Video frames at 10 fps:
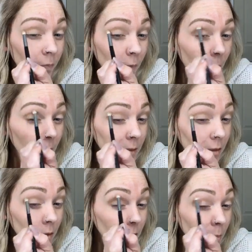Okay, so
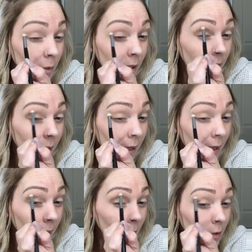you just blend that
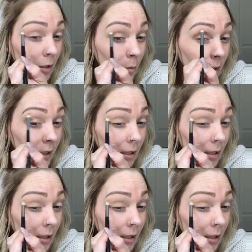out. You can blend it